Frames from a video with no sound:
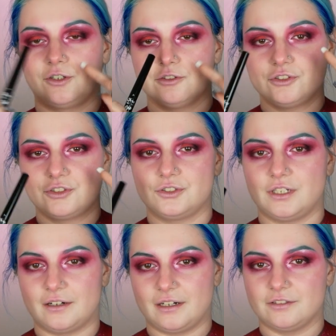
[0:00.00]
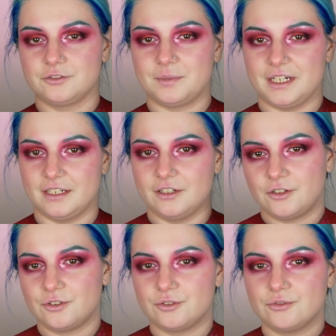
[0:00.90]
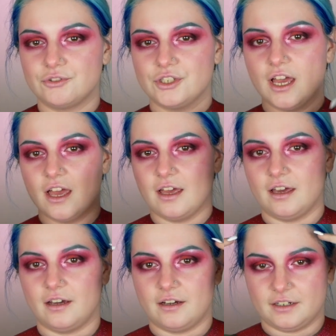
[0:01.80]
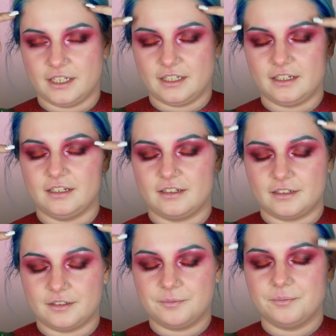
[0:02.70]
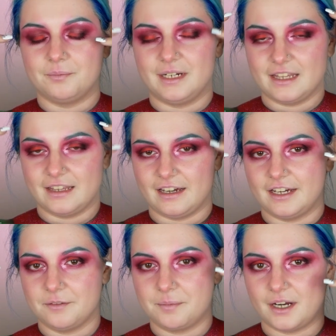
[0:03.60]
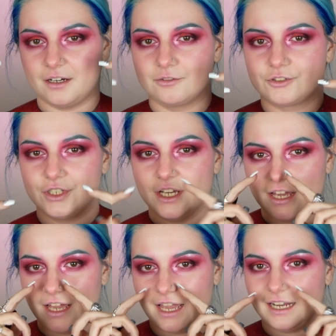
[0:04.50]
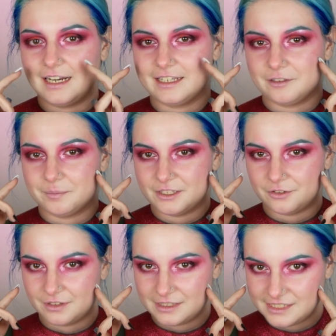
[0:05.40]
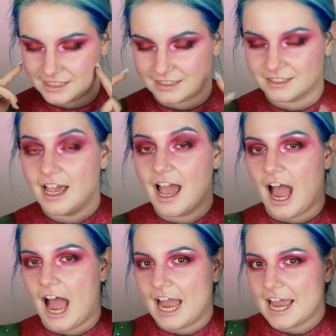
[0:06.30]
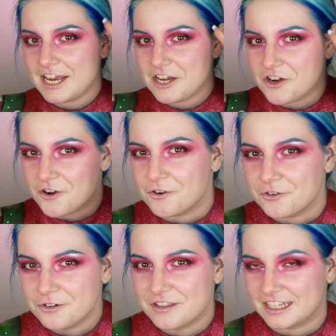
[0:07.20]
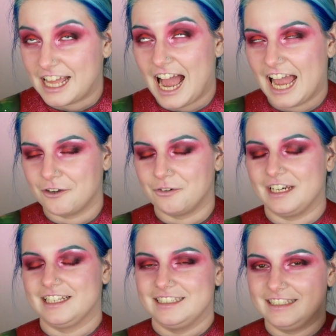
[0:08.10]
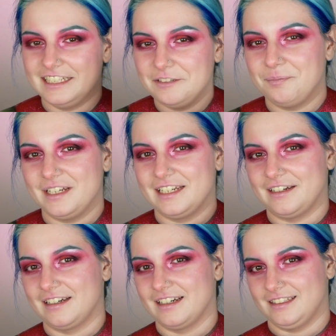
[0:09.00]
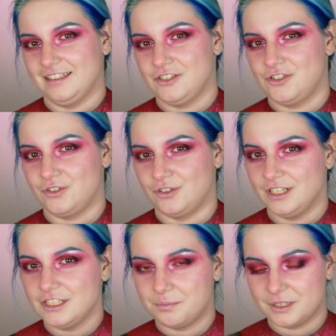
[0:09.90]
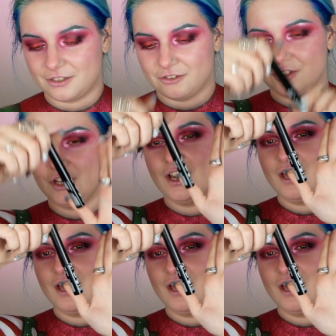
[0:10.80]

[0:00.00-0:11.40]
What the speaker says: dots around my nose, here by the eyebrows, and a little bit on the cheeks. I know that I will deeply regret this choice because